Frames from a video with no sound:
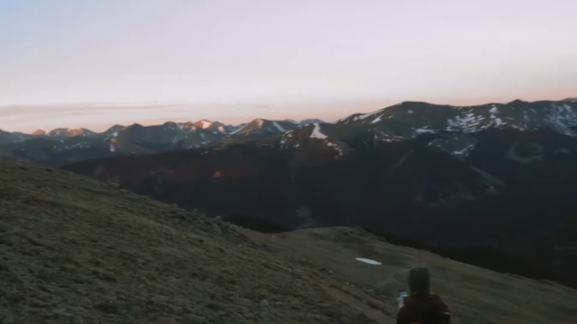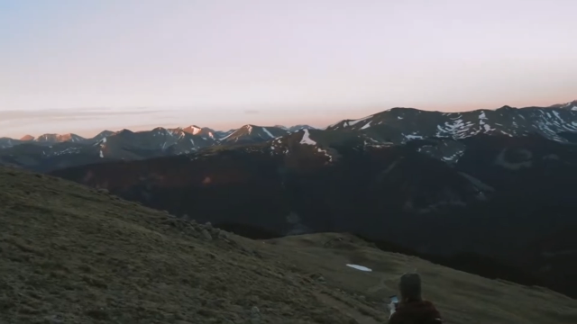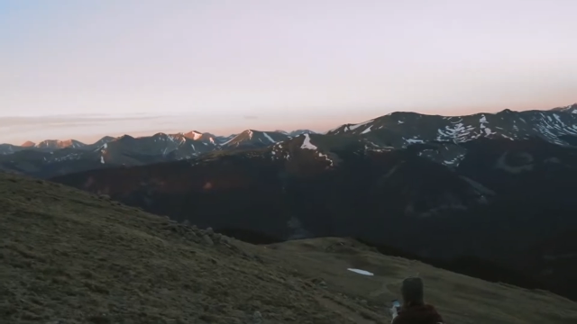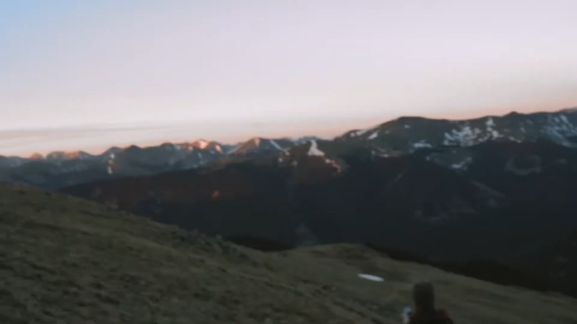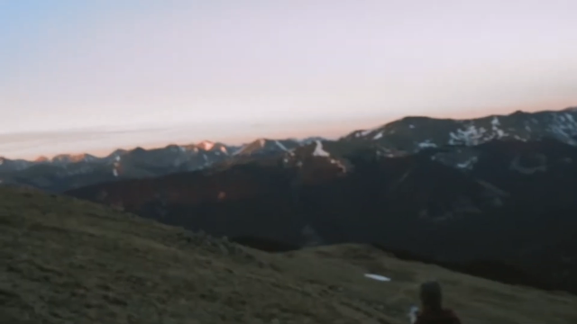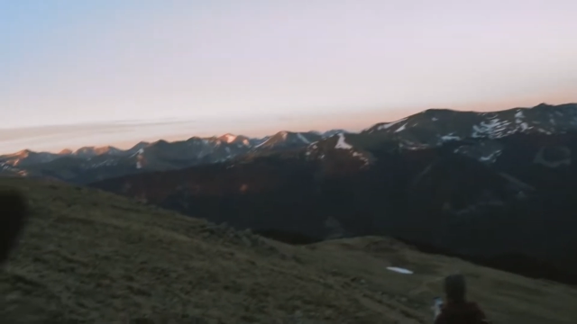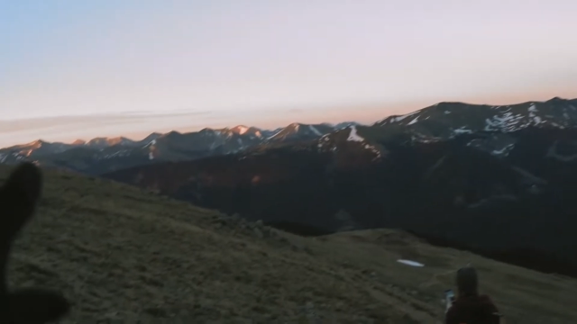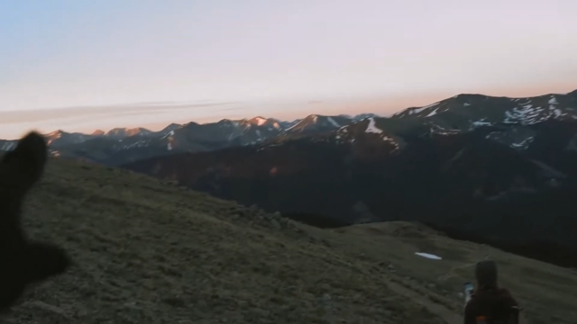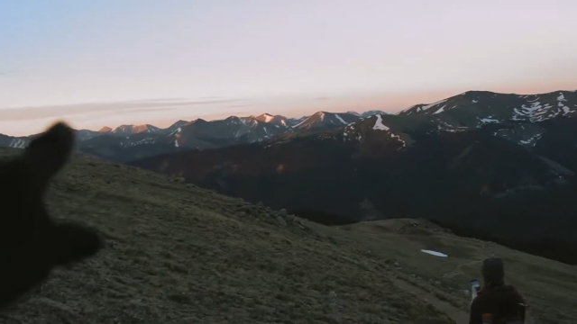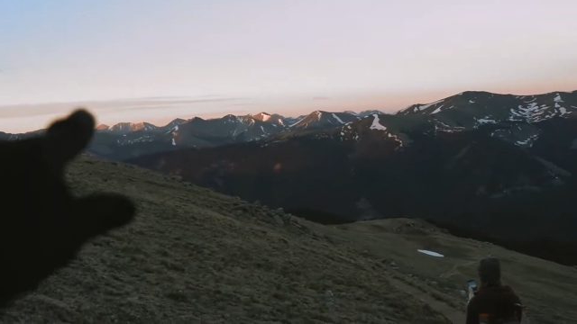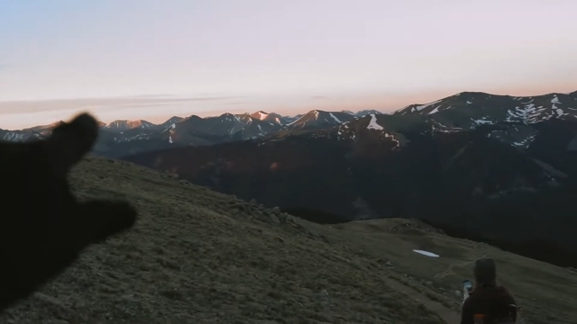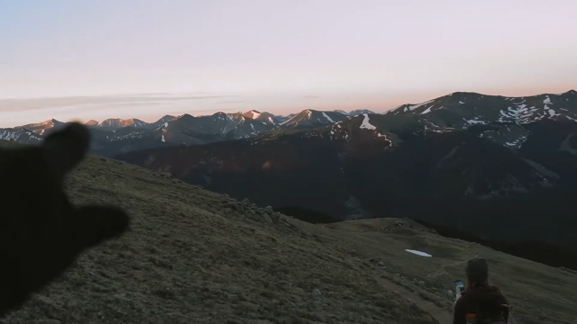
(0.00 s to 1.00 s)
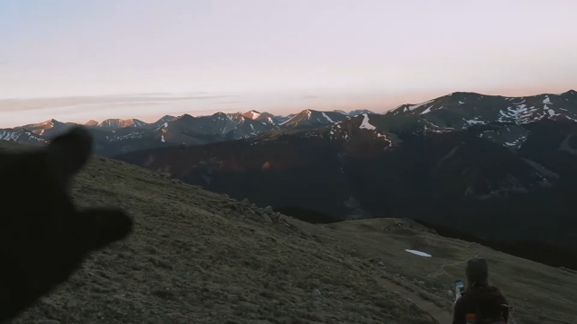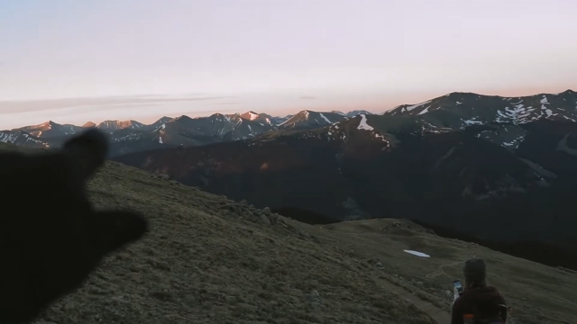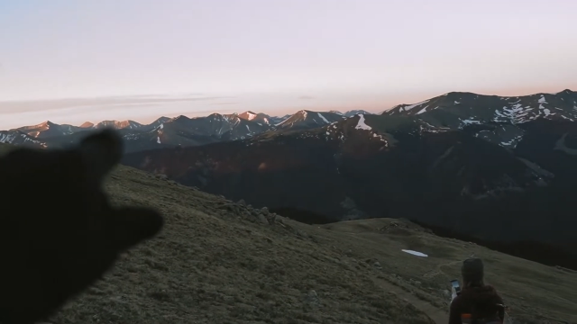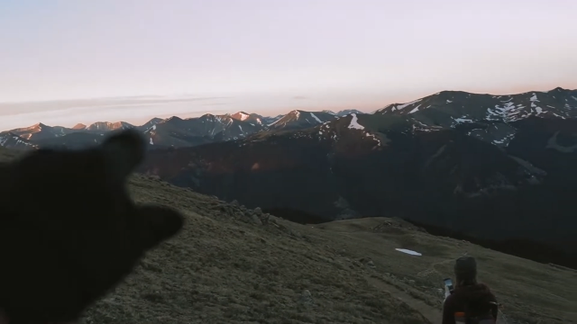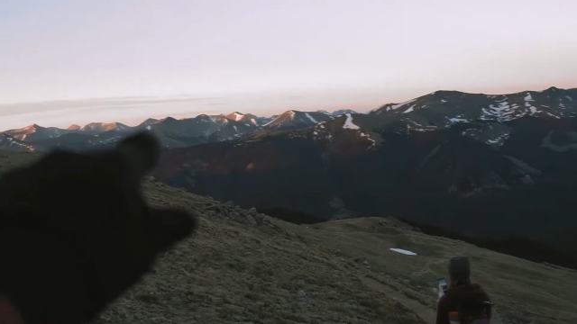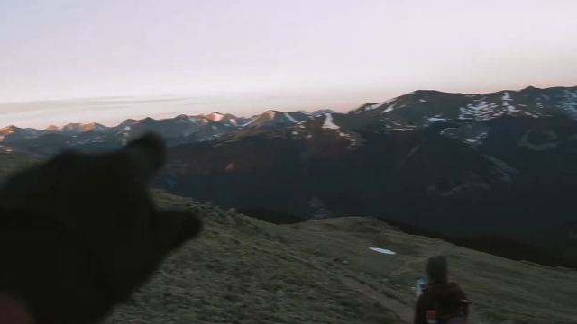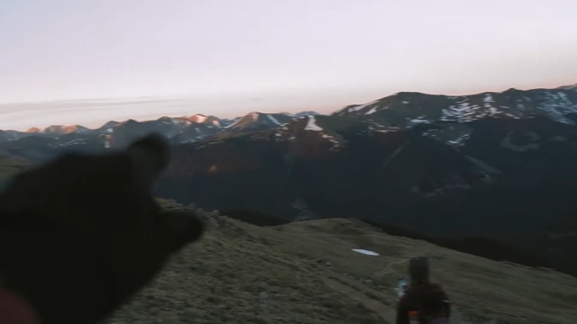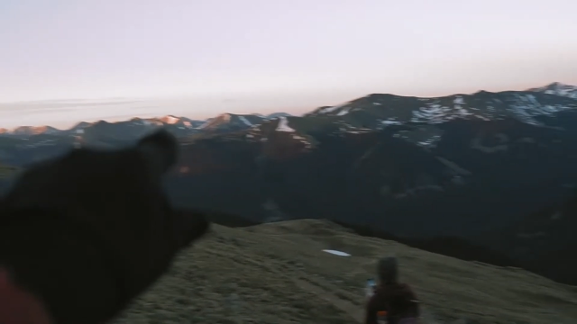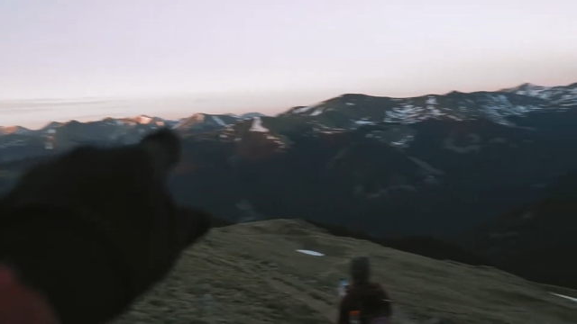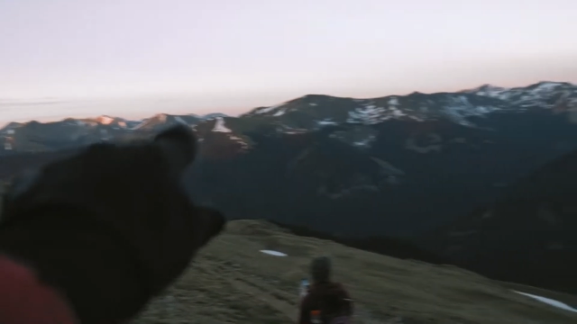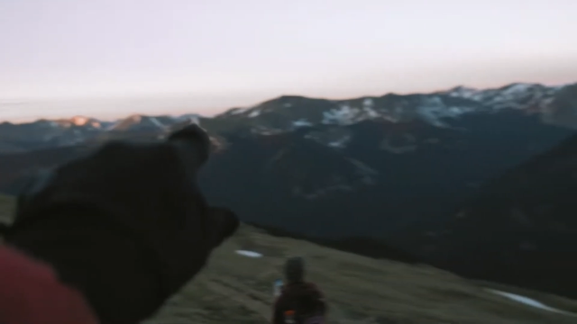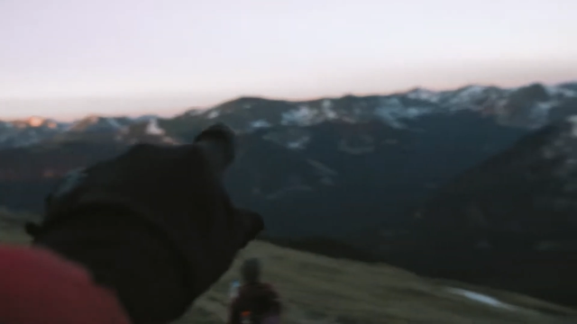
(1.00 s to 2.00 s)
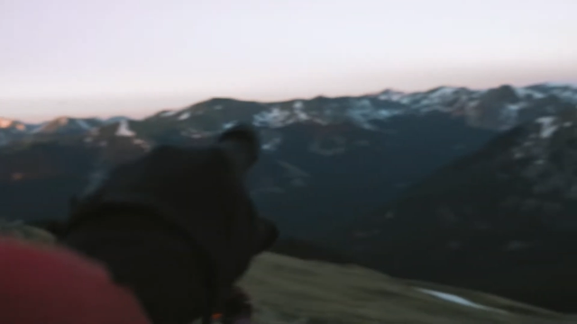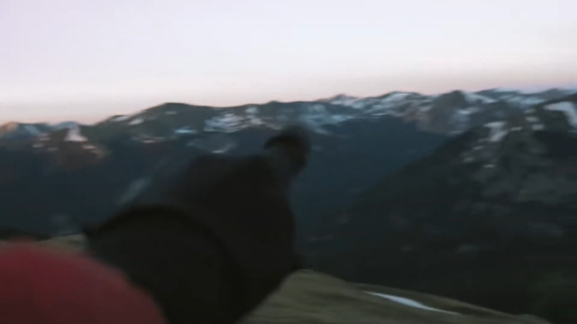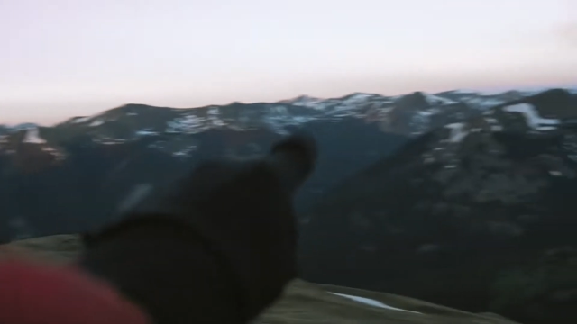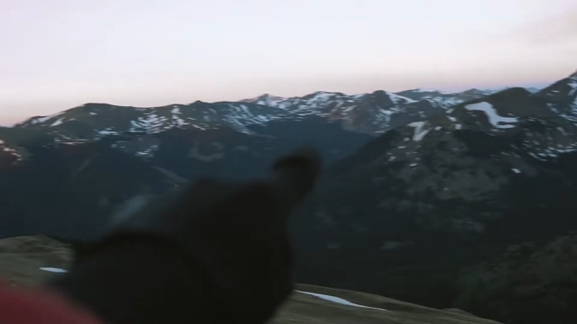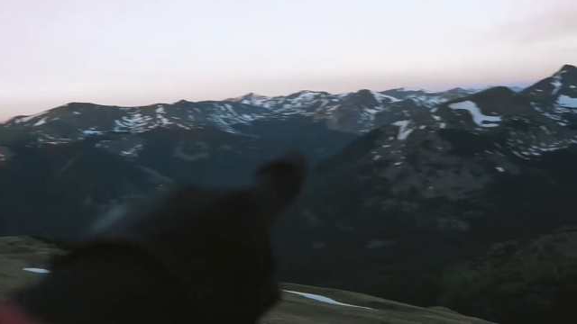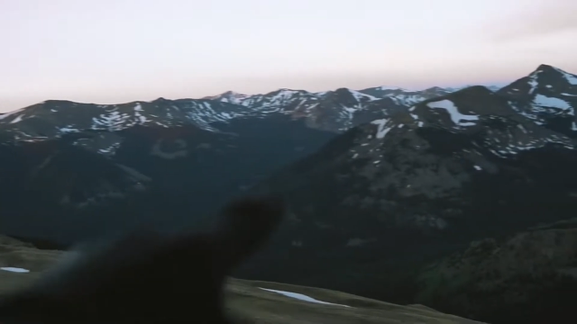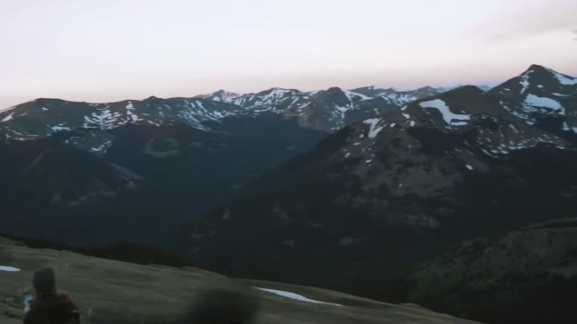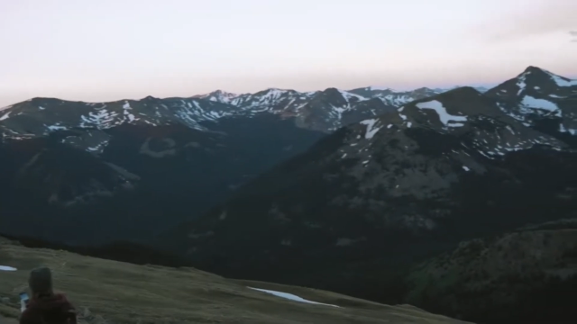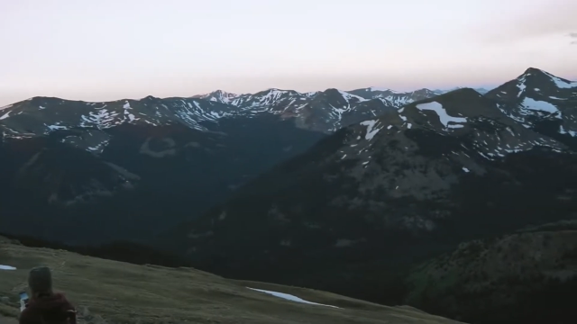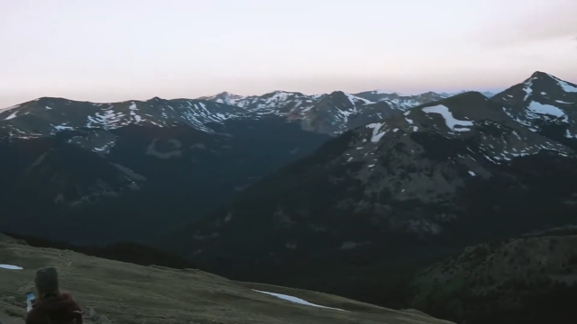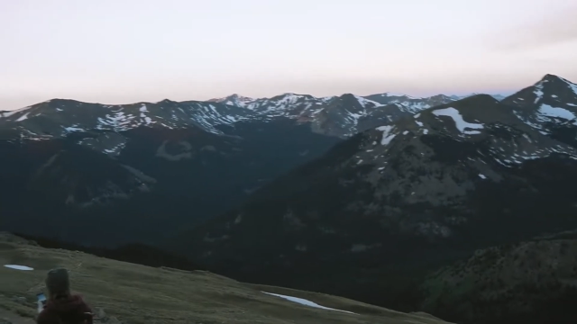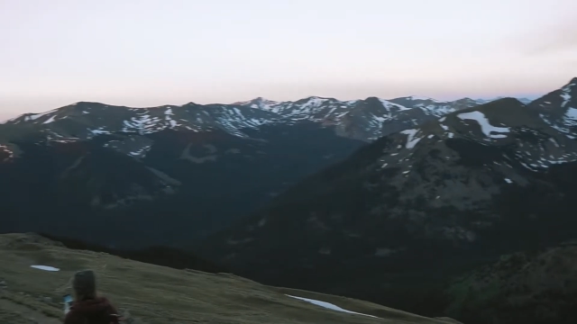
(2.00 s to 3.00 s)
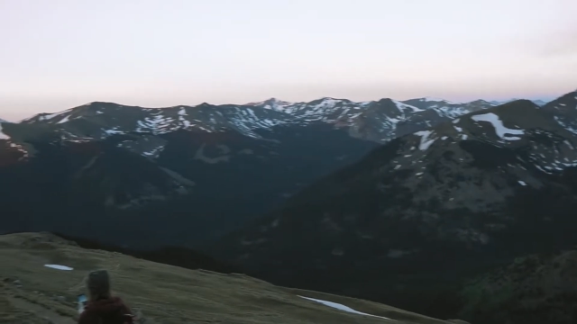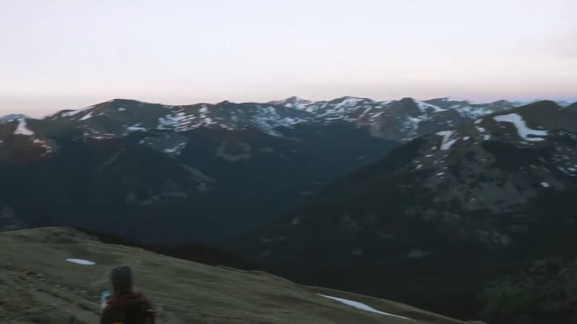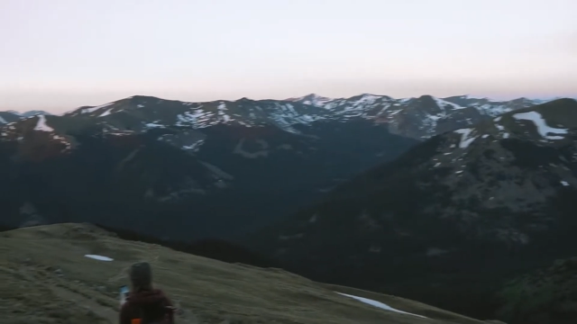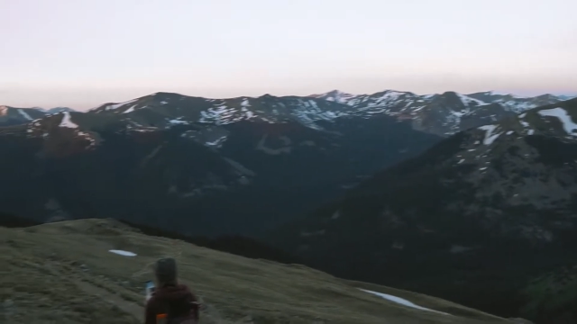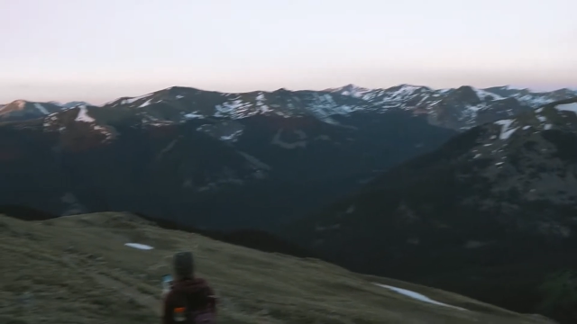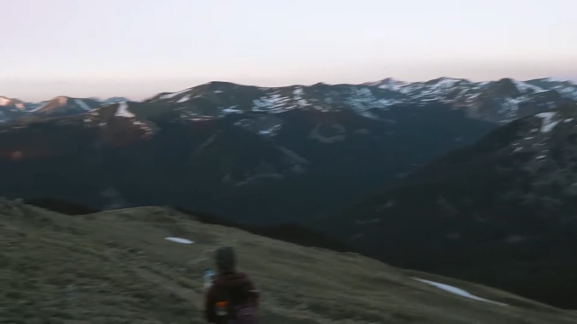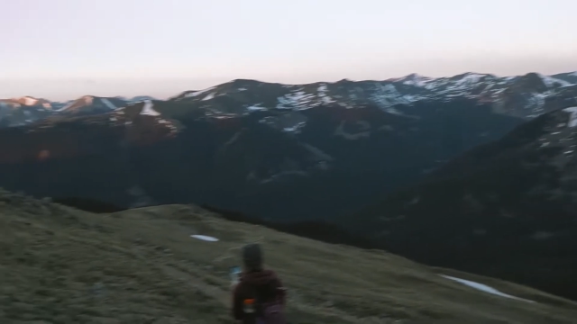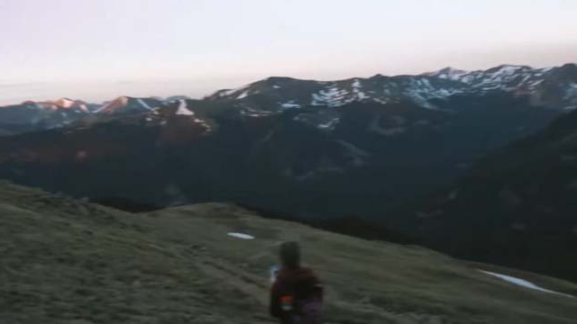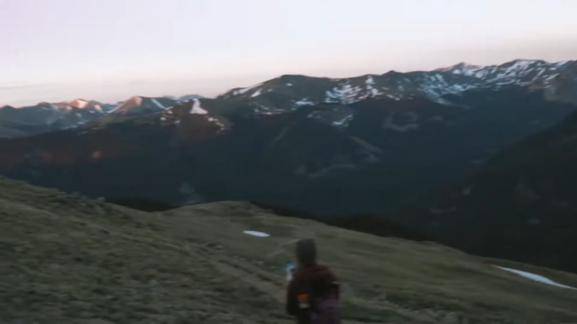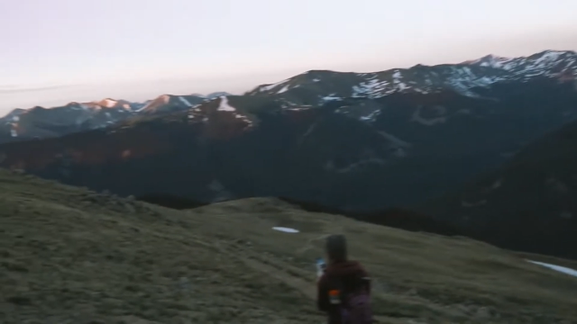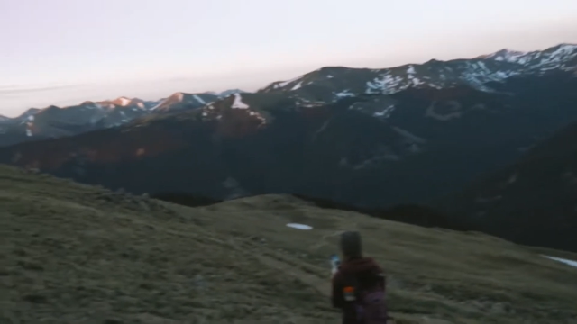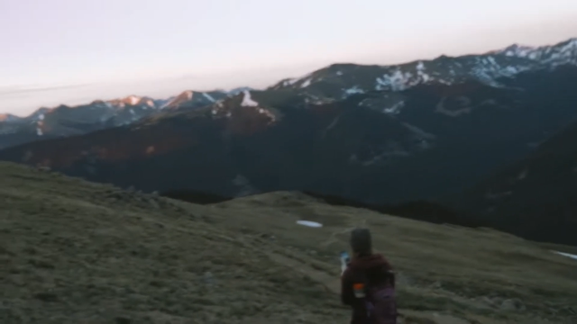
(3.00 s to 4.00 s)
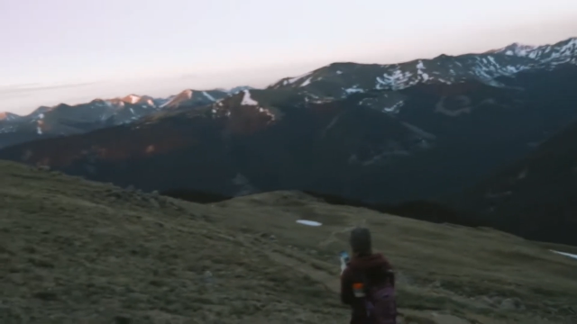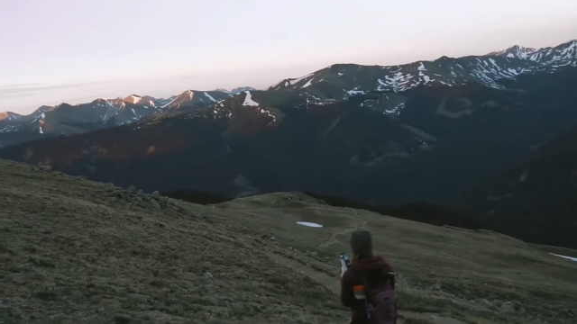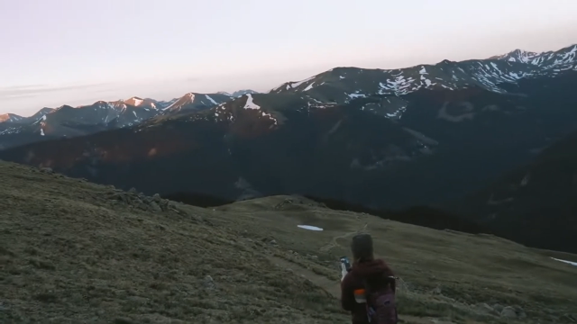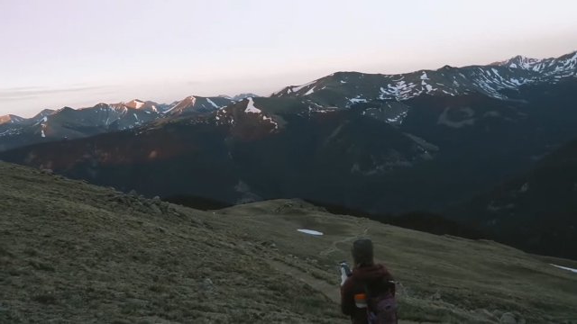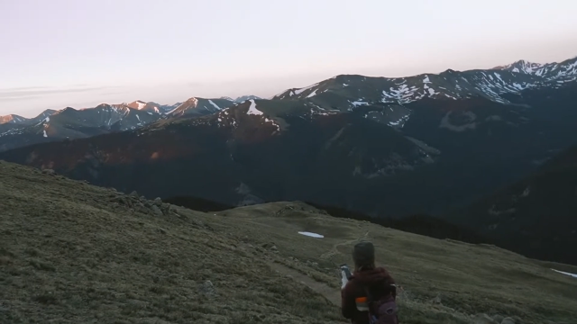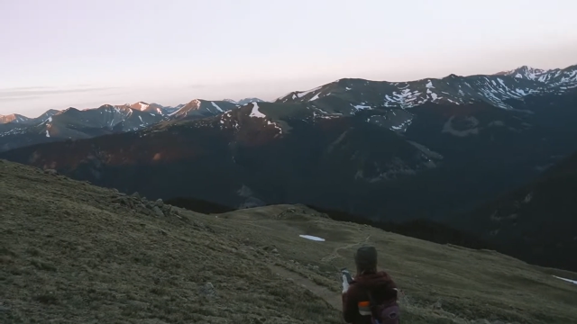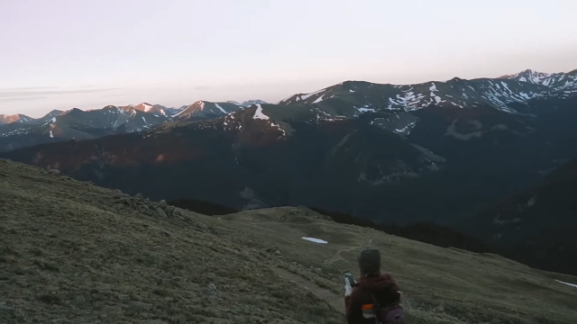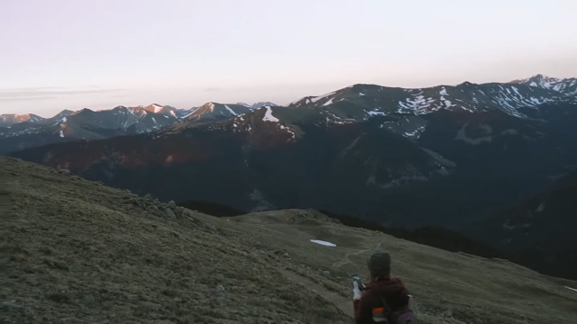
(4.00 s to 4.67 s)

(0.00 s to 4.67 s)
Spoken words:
(no speaker visible)